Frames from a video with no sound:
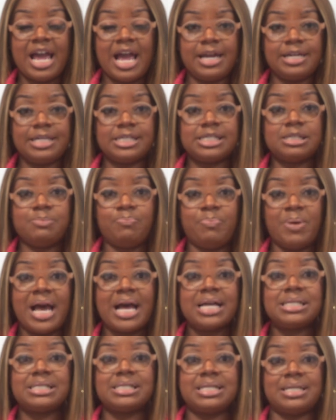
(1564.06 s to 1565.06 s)
at its
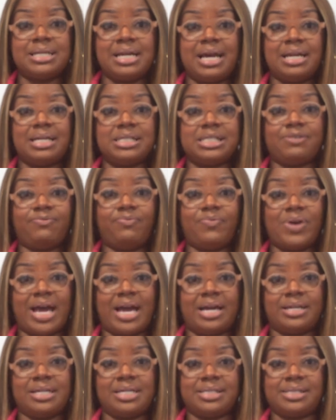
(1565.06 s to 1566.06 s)
best and at its
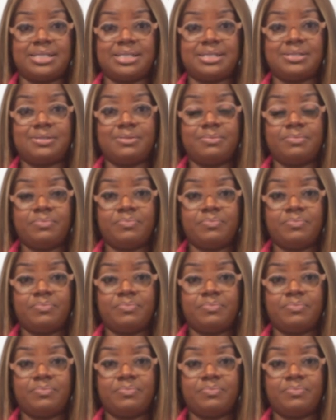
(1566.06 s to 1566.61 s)
finest.